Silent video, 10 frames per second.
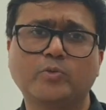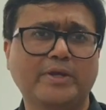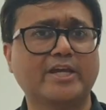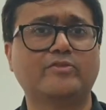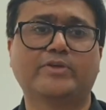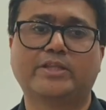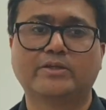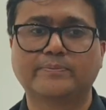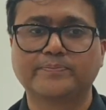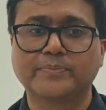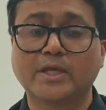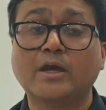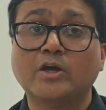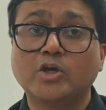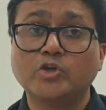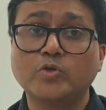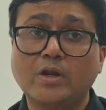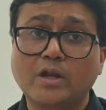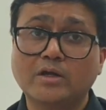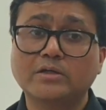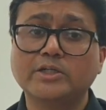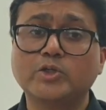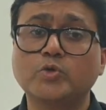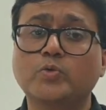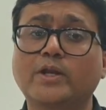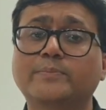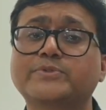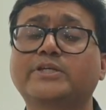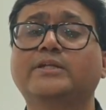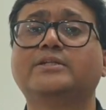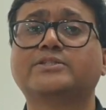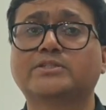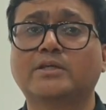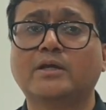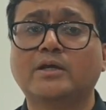to begin with. You learn to develop skills